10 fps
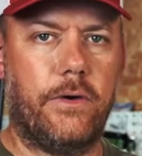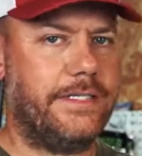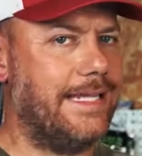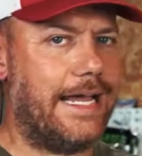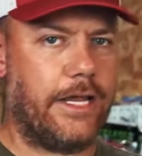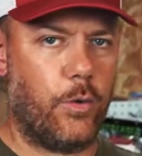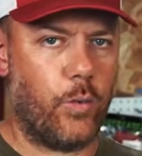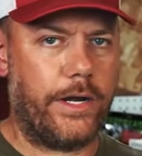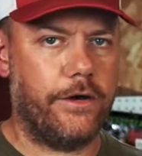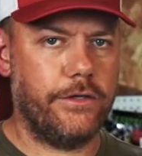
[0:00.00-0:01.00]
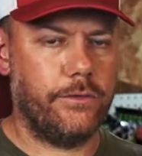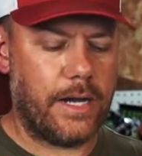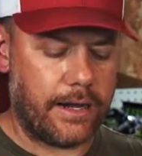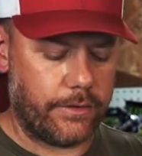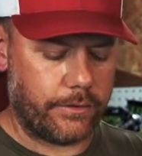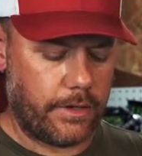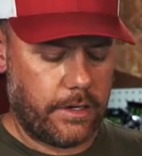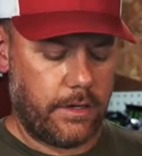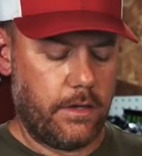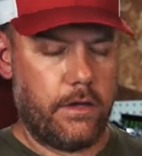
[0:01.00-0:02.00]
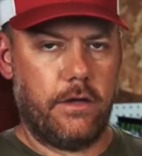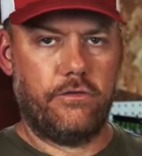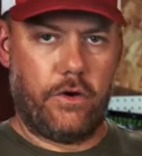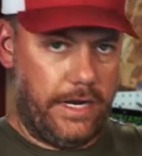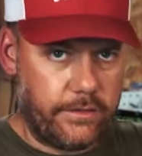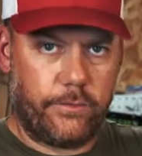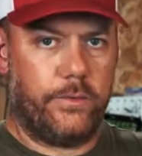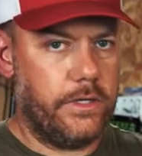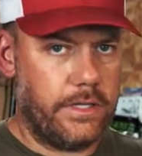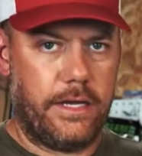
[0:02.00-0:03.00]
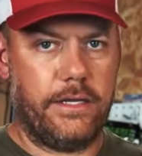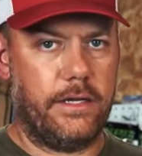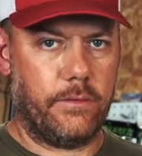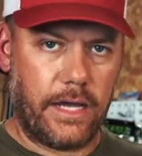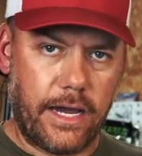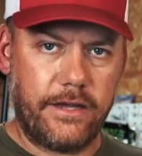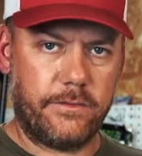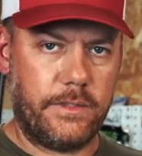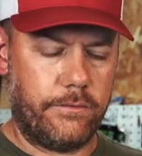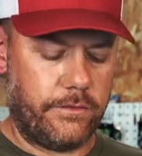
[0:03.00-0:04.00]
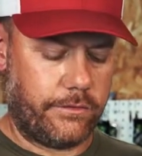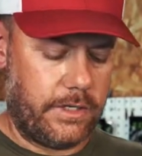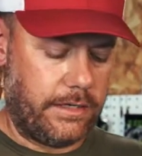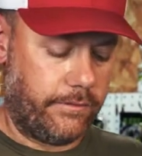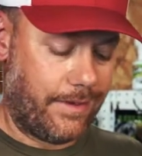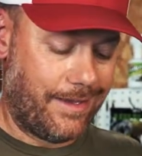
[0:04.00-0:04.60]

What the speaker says: It's not gonna wear you out trying to reel that in with a high-speed retrieve.